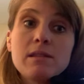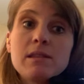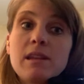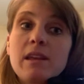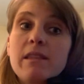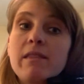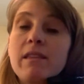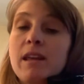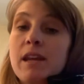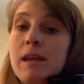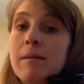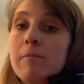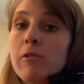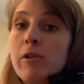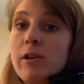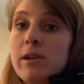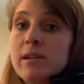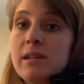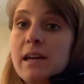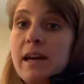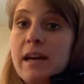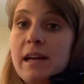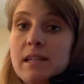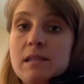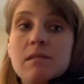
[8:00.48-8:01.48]
and then I'm going
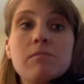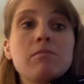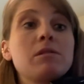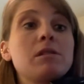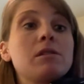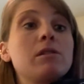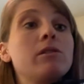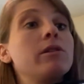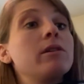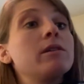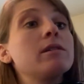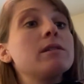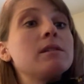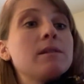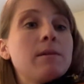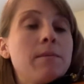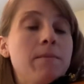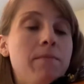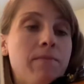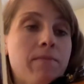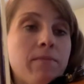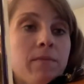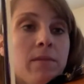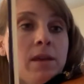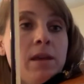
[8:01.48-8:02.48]
to add some slurs.
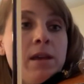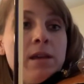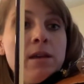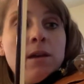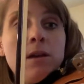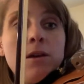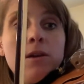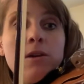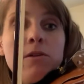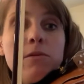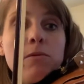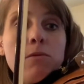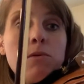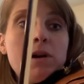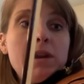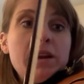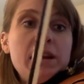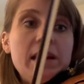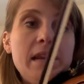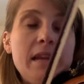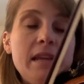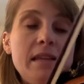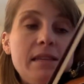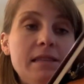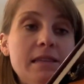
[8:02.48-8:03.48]

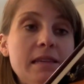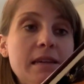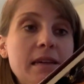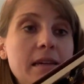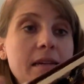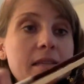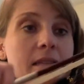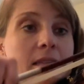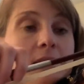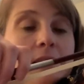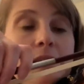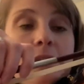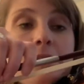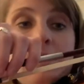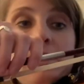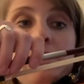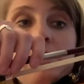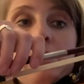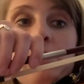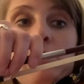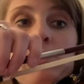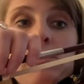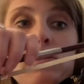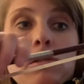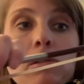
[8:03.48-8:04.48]
186.
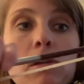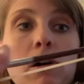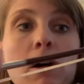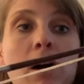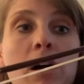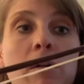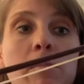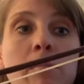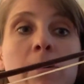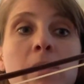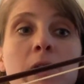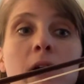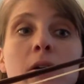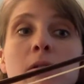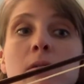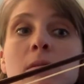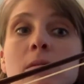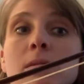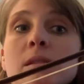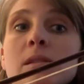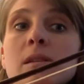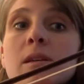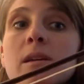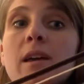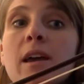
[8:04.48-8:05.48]
Long
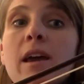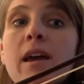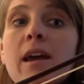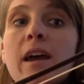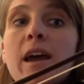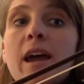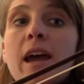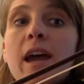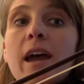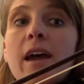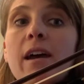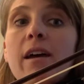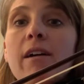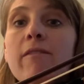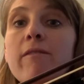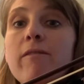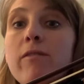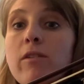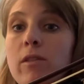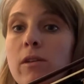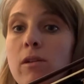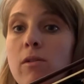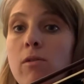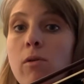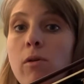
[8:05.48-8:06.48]
bows
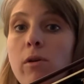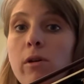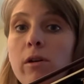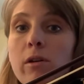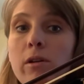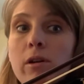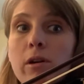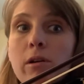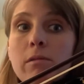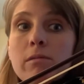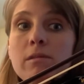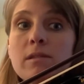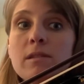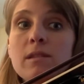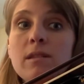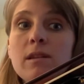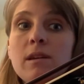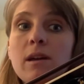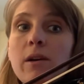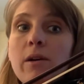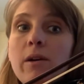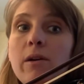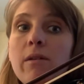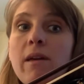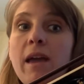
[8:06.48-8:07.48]
for the quarter notes.
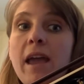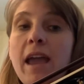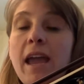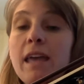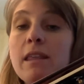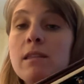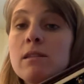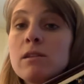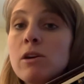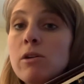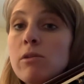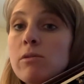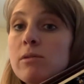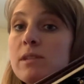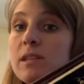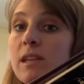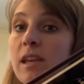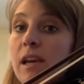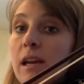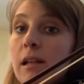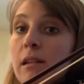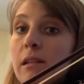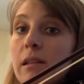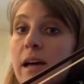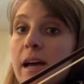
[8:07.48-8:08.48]
Eighth notes
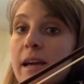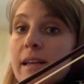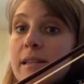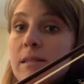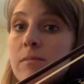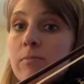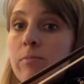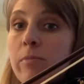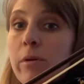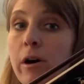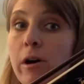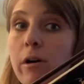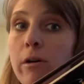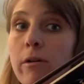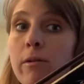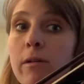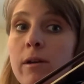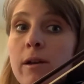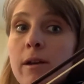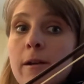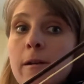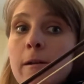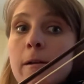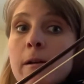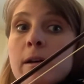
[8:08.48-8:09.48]
get less
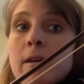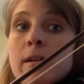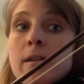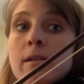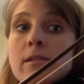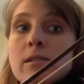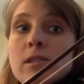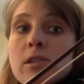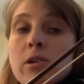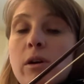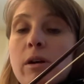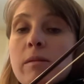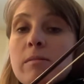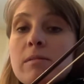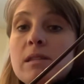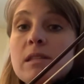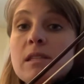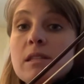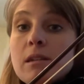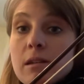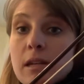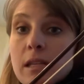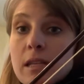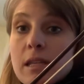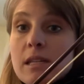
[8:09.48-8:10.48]
bow, so I'm
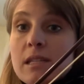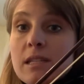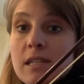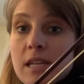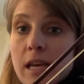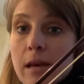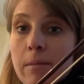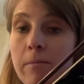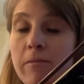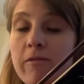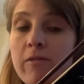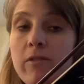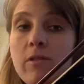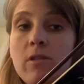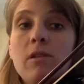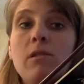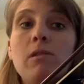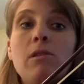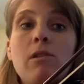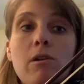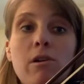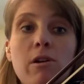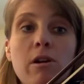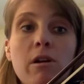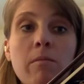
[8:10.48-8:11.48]
still at the tip for the
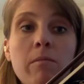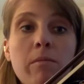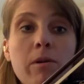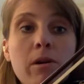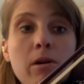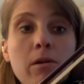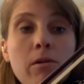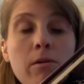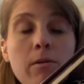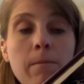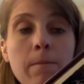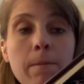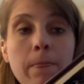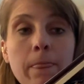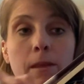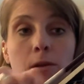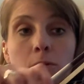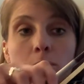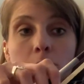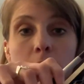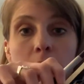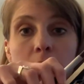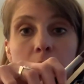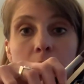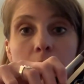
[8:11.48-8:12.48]
long bow,
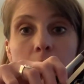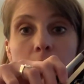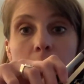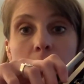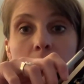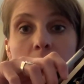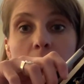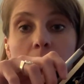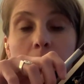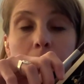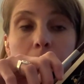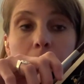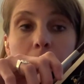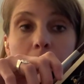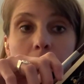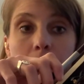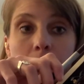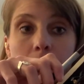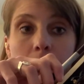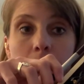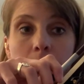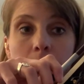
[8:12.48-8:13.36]
quarter note, up bow.